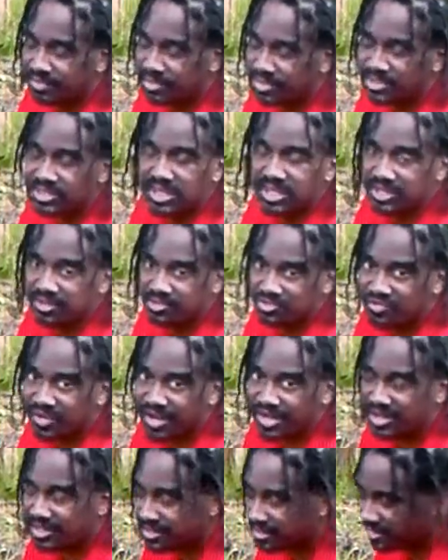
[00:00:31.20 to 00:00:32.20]
containers
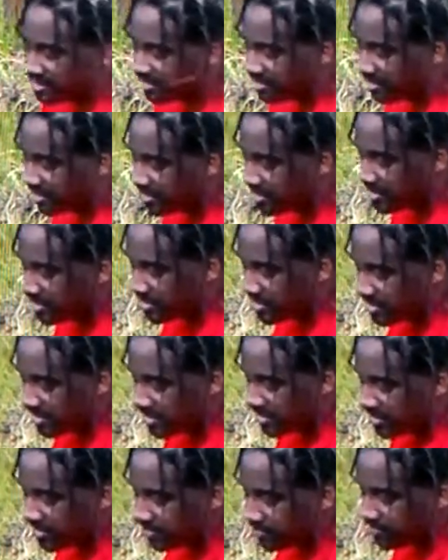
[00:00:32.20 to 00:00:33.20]
right here.
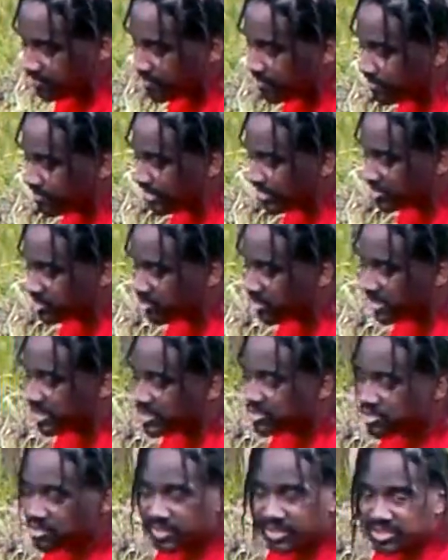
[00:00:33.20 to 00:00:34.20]
They're
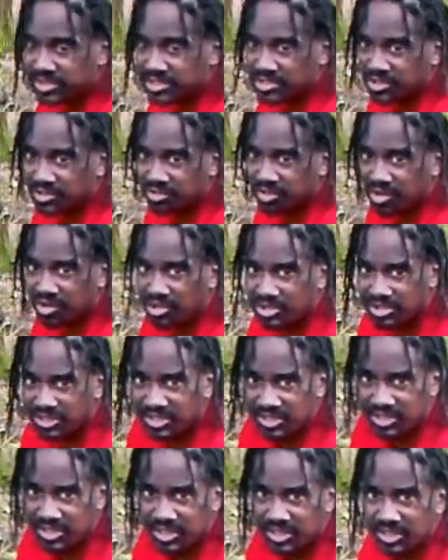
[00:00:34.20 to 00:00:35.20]
22 inches across,
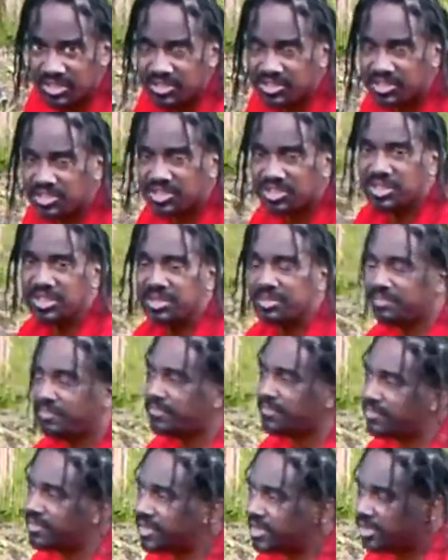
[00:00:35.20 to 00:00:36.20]
16 inches deep.
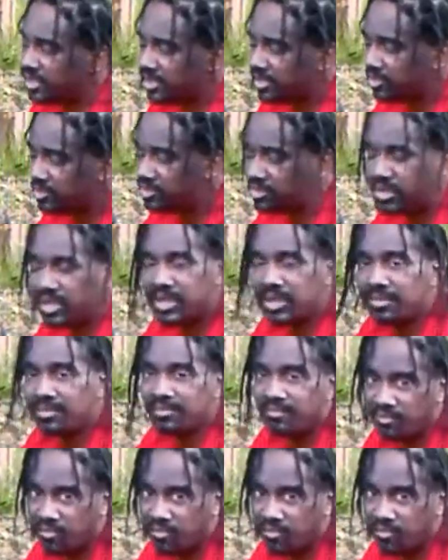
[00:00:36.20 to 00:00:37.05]
You can get them